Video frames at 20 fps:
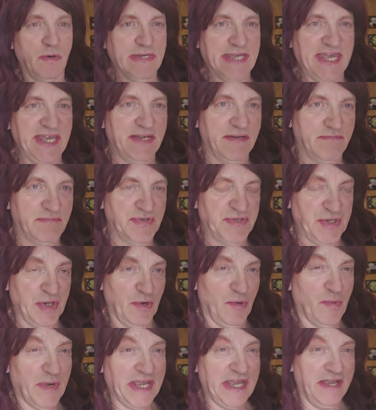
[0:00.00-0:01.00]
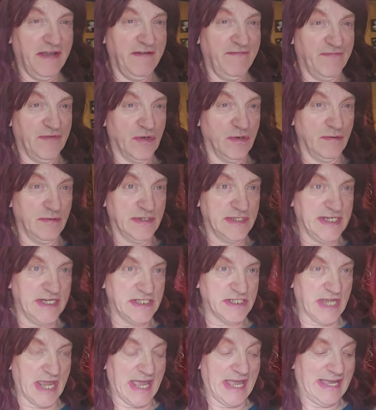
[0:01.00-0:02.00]
Okay, so we've
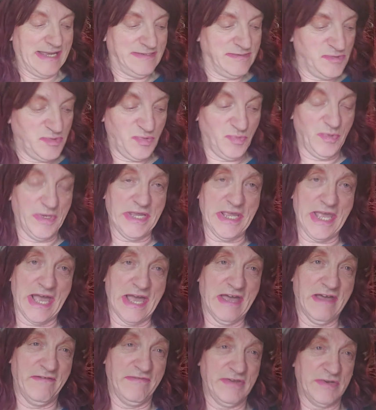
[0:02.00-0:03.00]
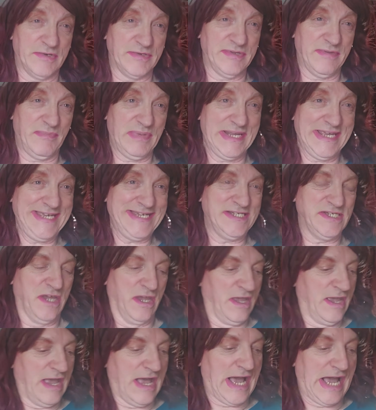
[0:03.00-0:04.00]
cooked it and we have it on the plate.